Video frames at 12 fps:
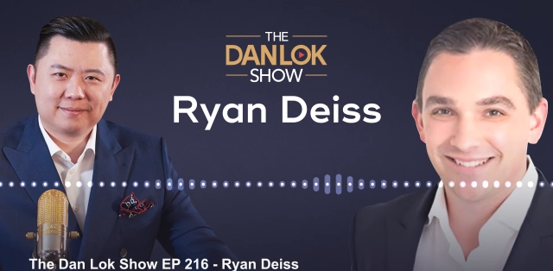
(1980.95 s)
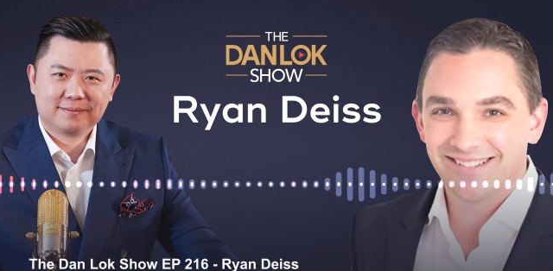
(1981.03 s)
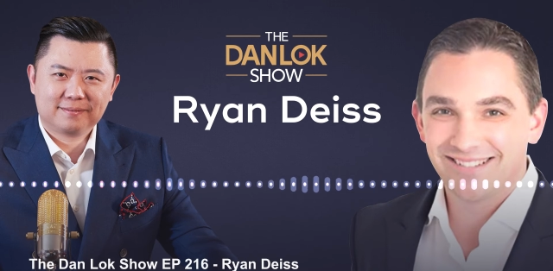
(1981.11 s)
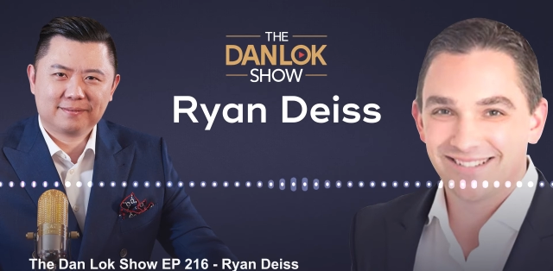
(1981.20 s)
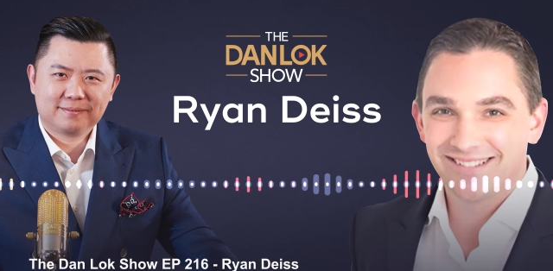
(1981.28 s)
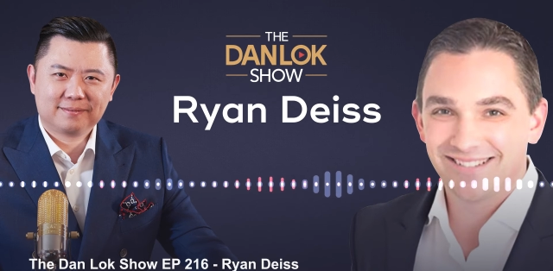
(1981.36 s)
Speaker 1: that
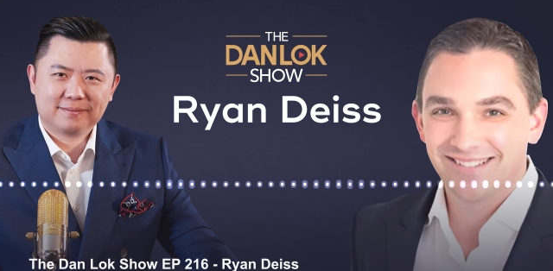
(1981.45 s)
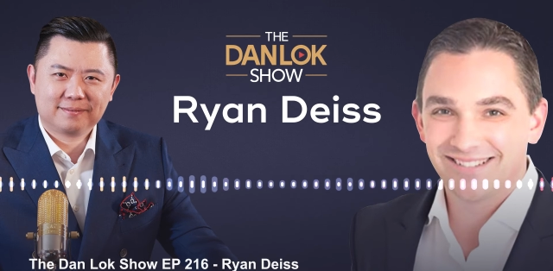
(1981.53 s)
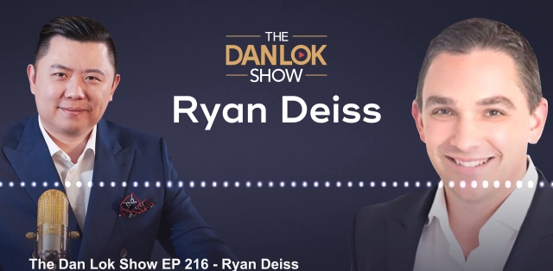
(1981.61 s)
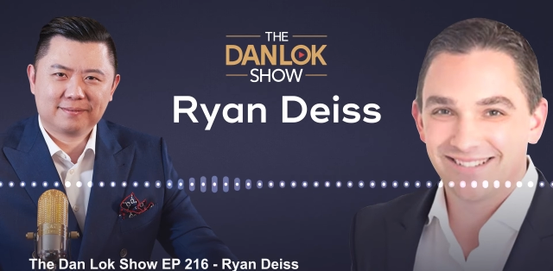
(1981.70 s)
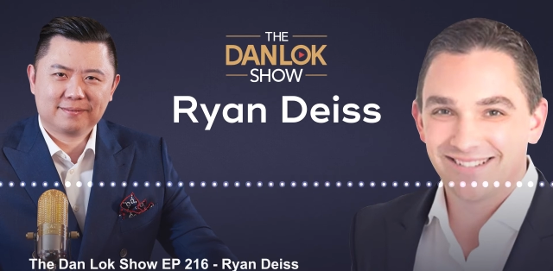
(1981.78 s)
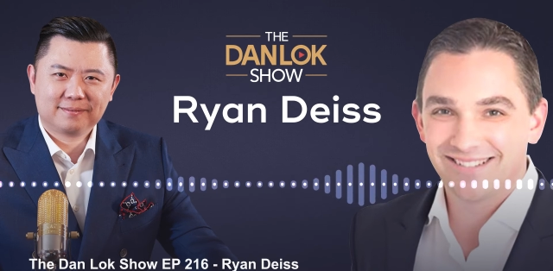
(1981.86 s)
you've learned
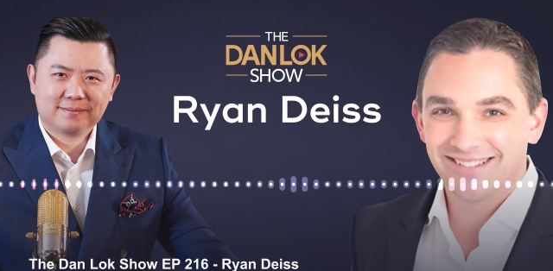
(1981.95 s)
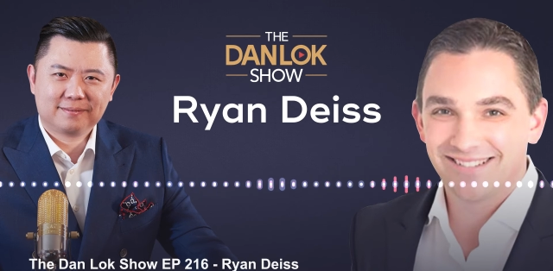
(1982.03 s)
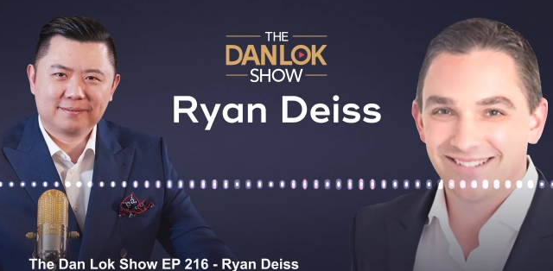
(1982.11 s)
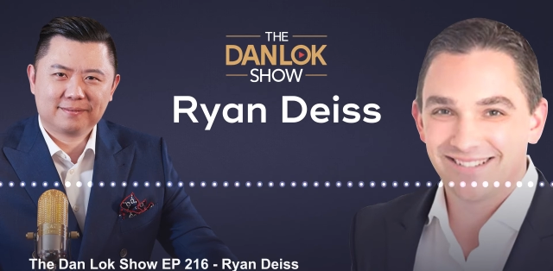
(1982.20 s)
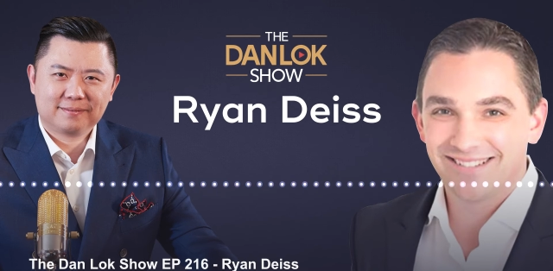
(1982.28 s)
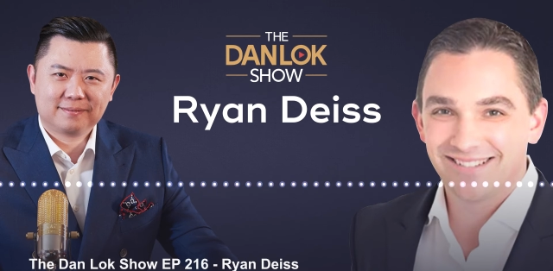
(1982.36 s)
as a
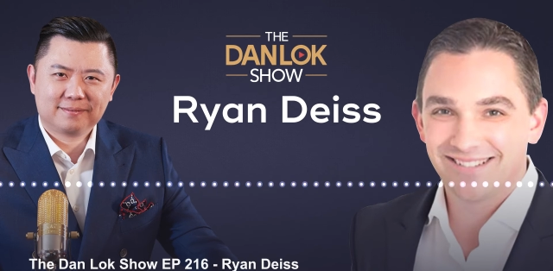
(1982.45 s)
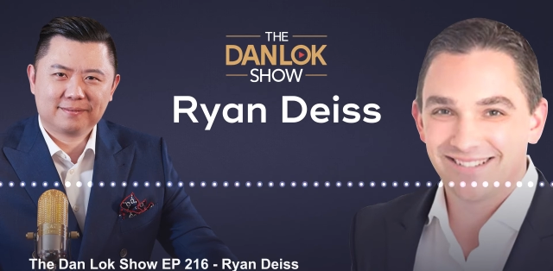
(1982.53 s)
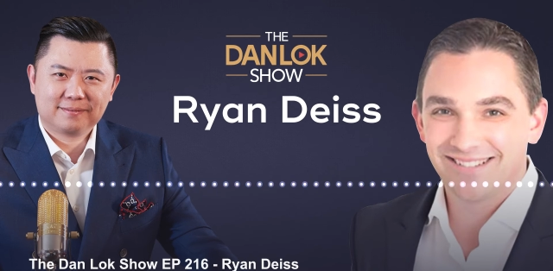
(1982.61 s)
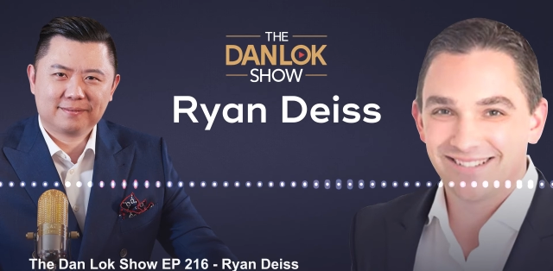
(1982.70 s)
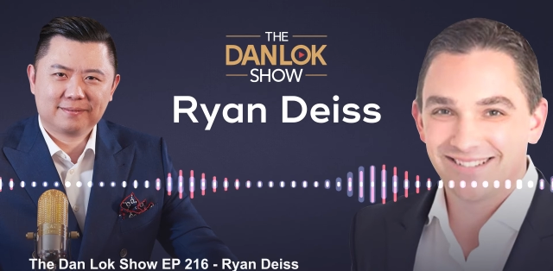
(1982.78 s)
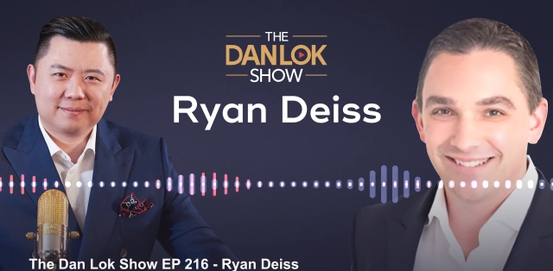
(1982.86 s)
CEO
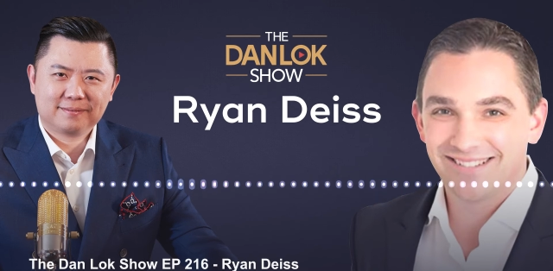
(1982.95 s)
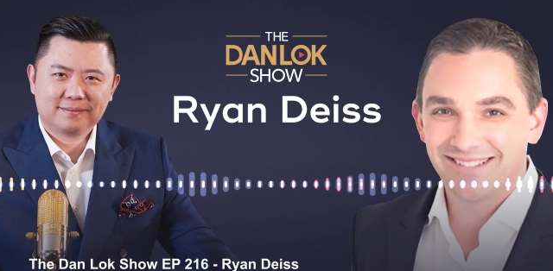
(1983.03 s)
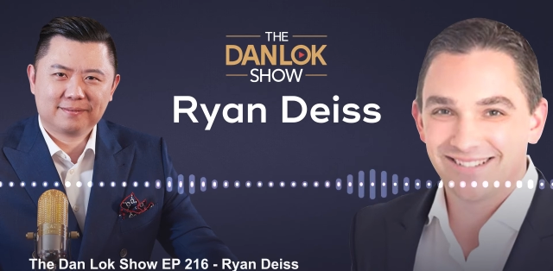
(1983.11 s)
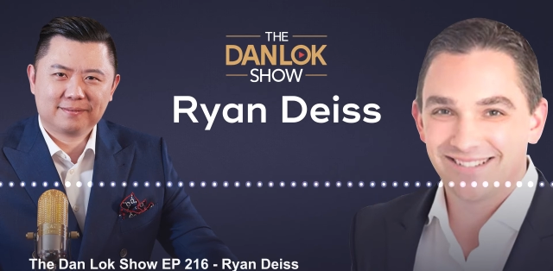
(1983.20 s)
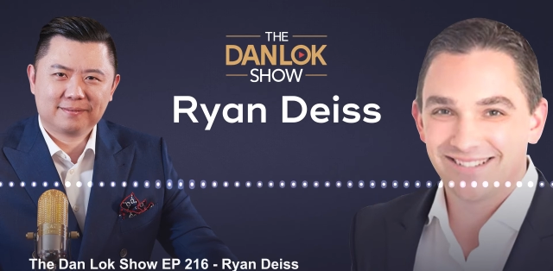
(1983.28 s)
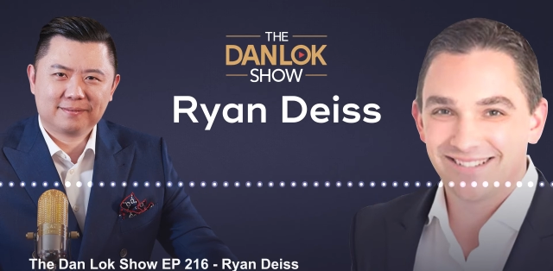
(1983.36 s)
when it
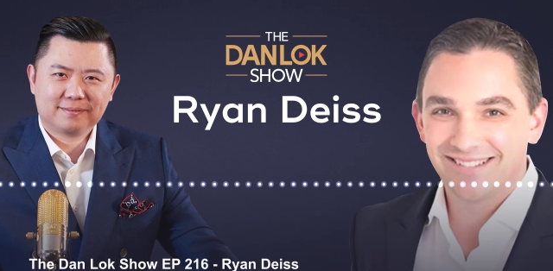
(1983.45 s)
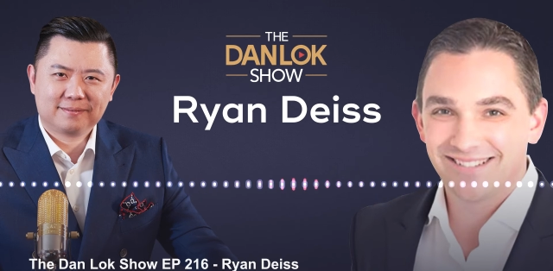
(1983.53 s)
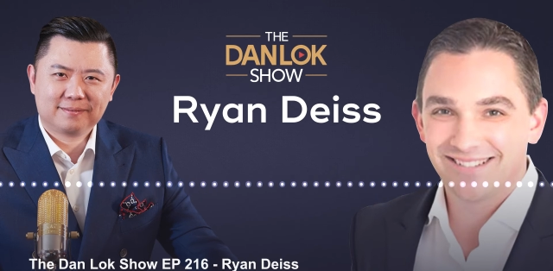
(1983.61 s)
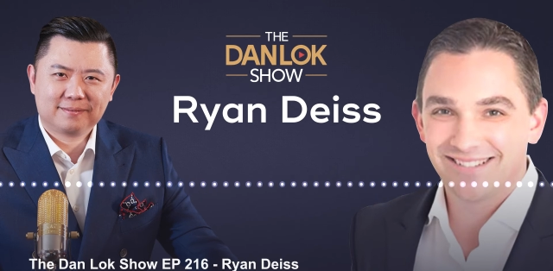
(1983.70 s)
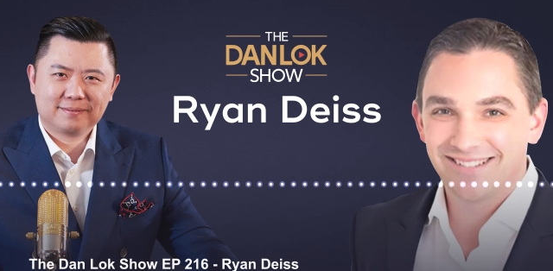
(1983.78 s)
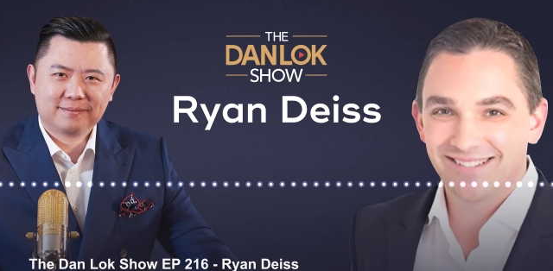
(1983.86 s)
comes to scale?